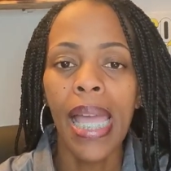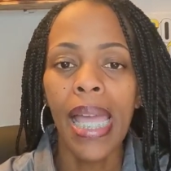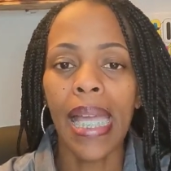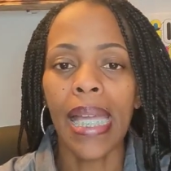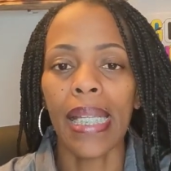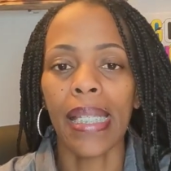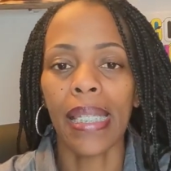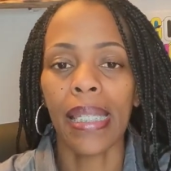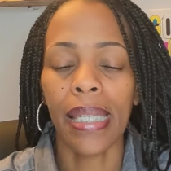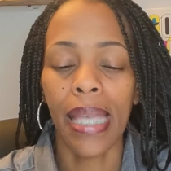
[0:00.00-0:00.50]

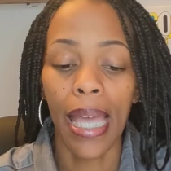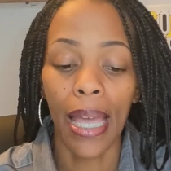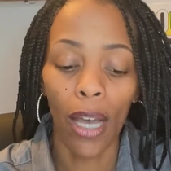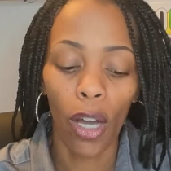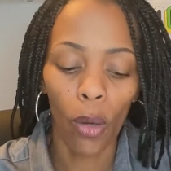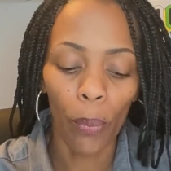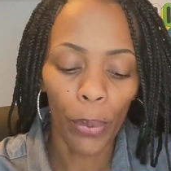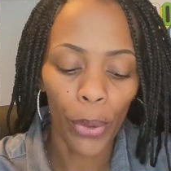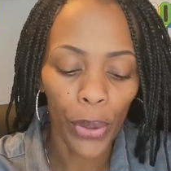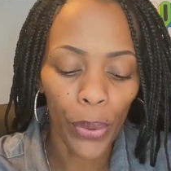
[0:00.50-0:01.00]
is to
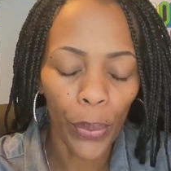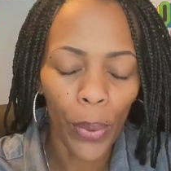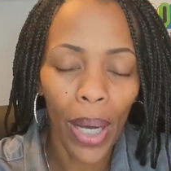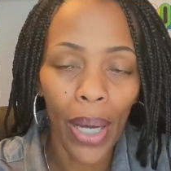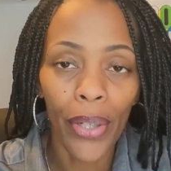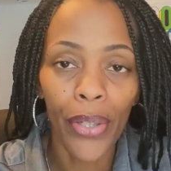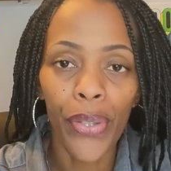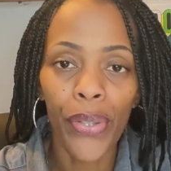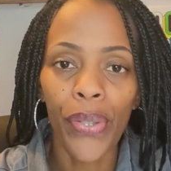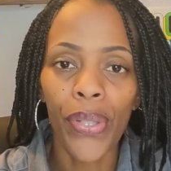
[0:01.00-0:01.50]
help you
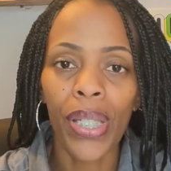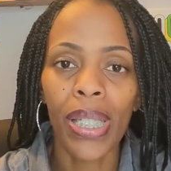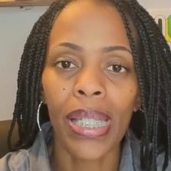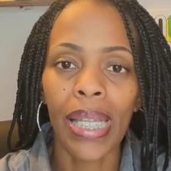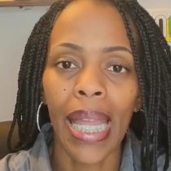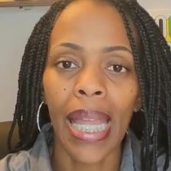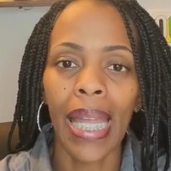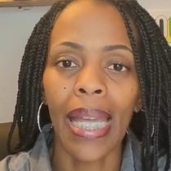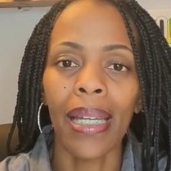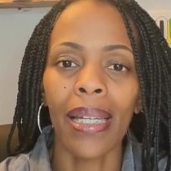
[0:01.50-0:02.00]

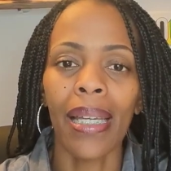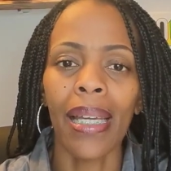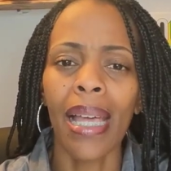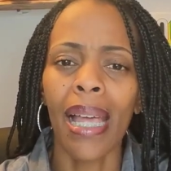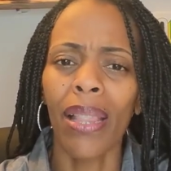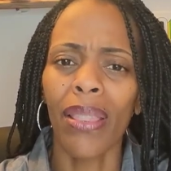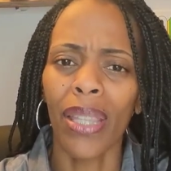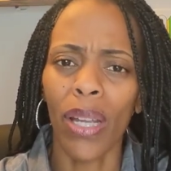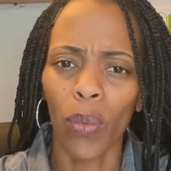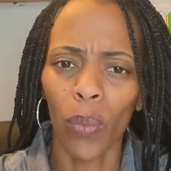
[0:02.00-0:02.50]
understand
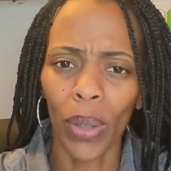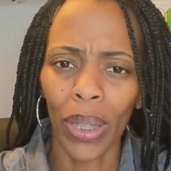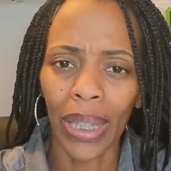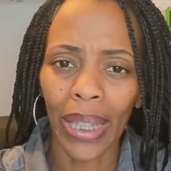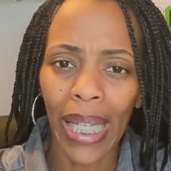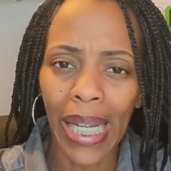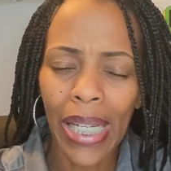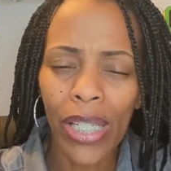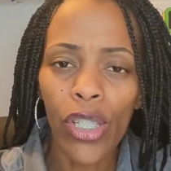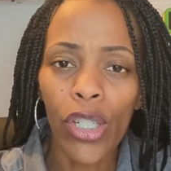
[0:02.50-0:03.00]
that
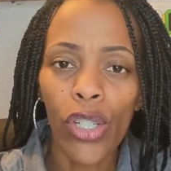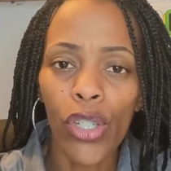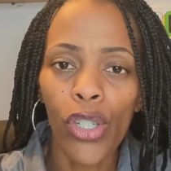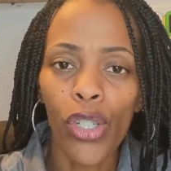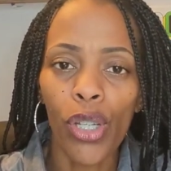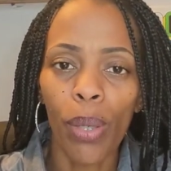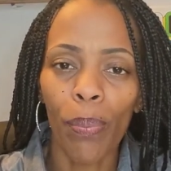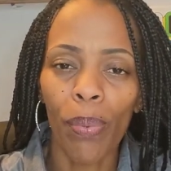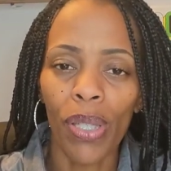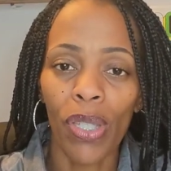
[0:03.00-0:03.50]

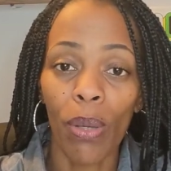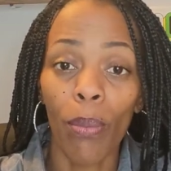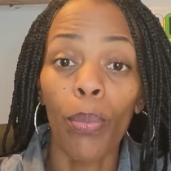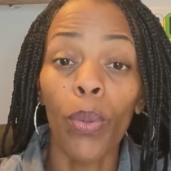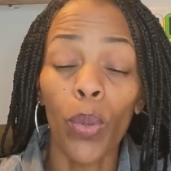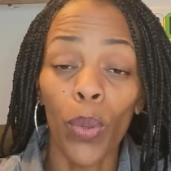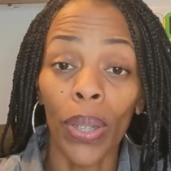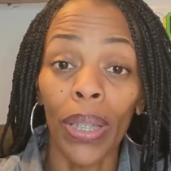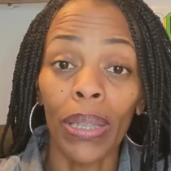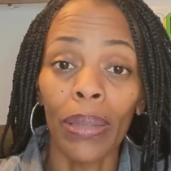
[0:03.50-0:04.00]
relationship is
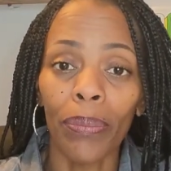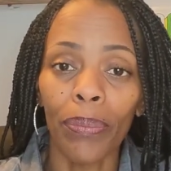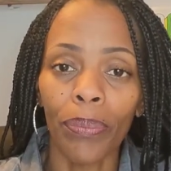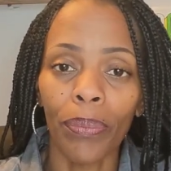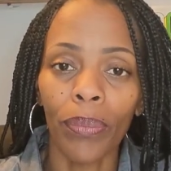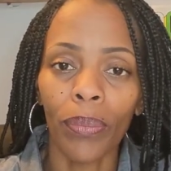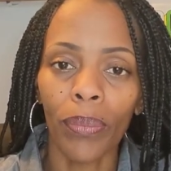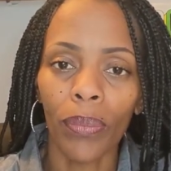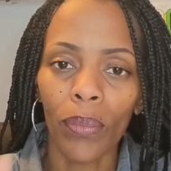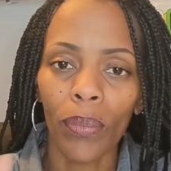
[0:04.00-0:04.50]
important.